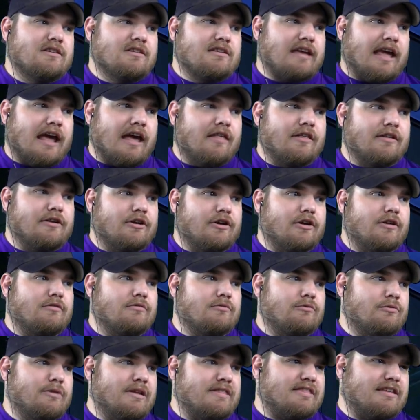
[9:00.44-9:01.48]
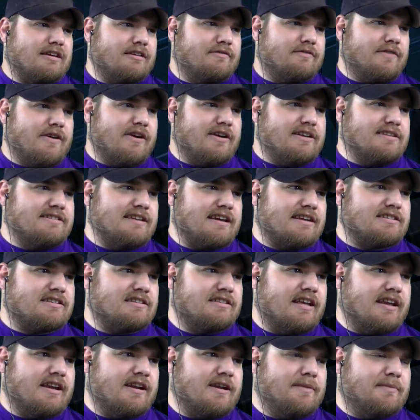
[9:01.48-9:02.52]
Calendar with a very sexy
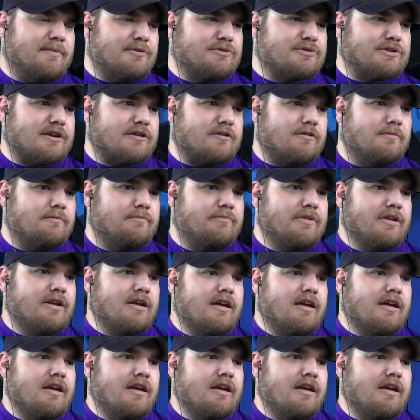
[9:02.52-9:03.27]
lady on a motorcycle.